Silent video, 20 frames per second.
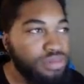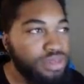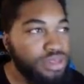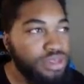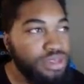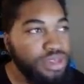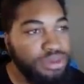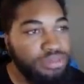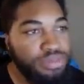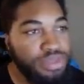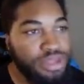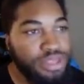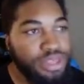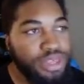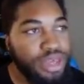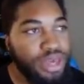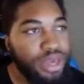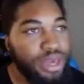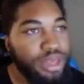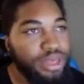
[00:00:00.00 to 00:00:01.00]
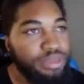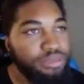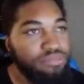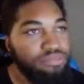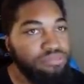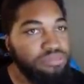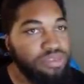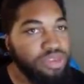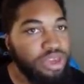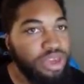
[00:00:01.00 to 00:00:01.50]
something that
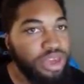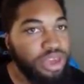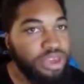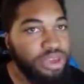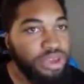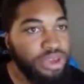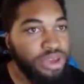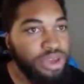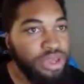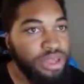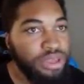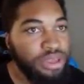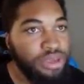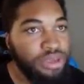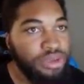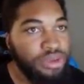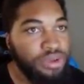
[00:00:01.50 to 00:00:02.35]
a good